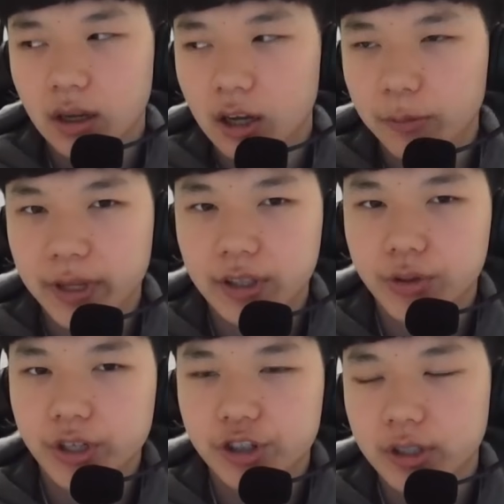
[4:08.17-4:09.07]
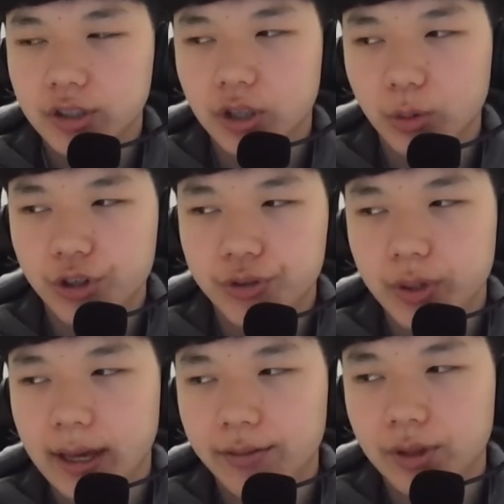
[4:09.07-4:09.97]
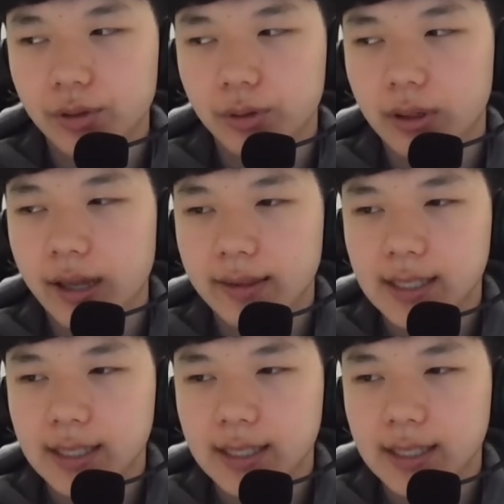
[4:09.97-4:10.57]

Um, in this region. So we just really have to get on